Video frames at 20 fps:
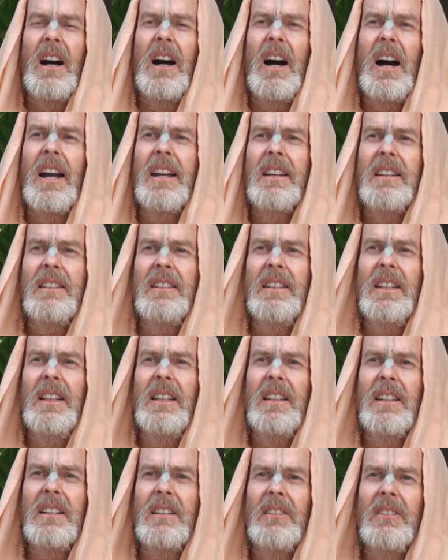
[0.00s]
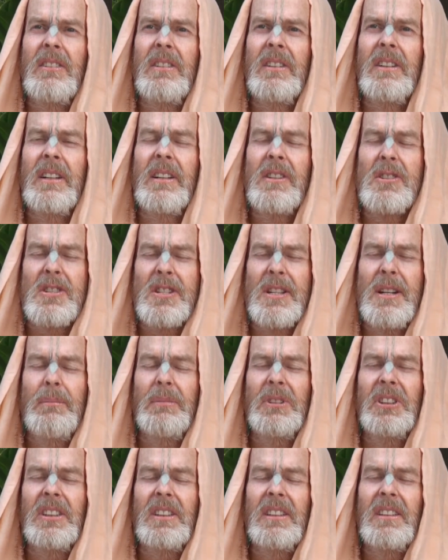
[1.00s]
idea or an
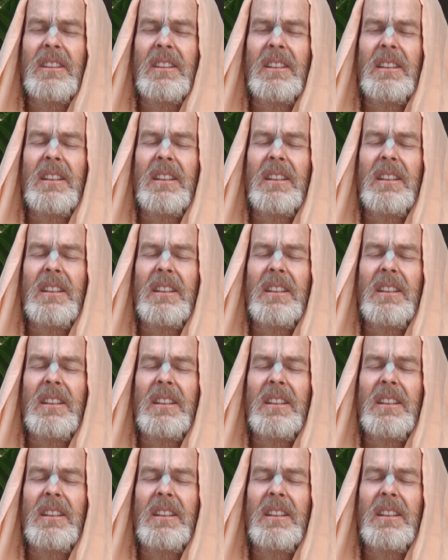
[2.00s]
assumption.